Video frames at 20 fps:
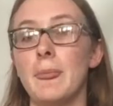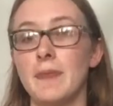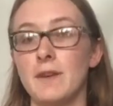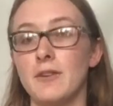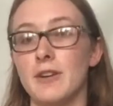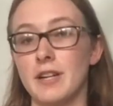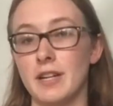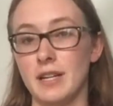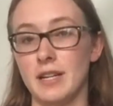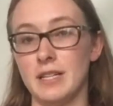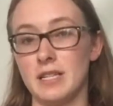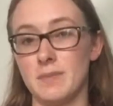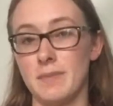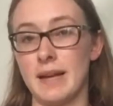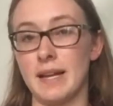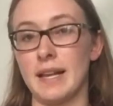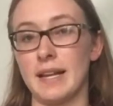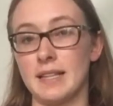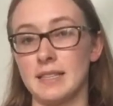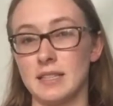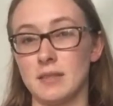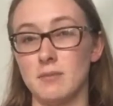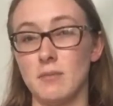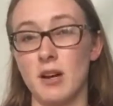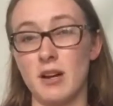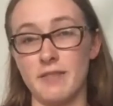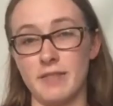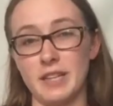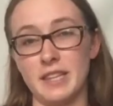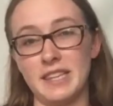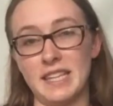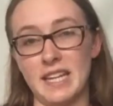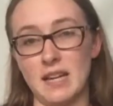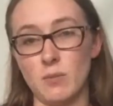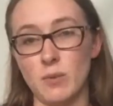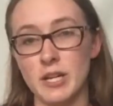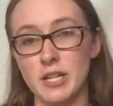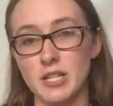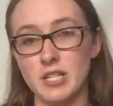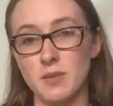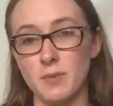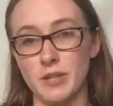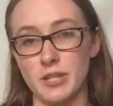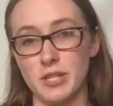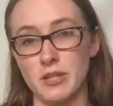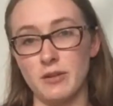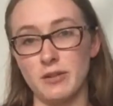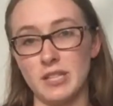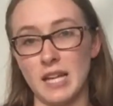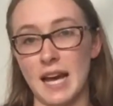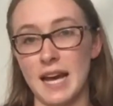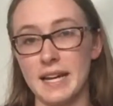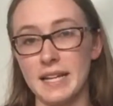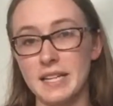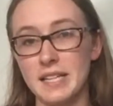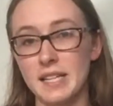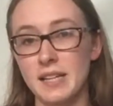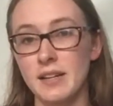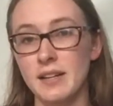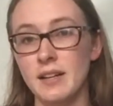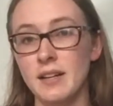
you're gonna need to make like a little monofin sandwich with two sides.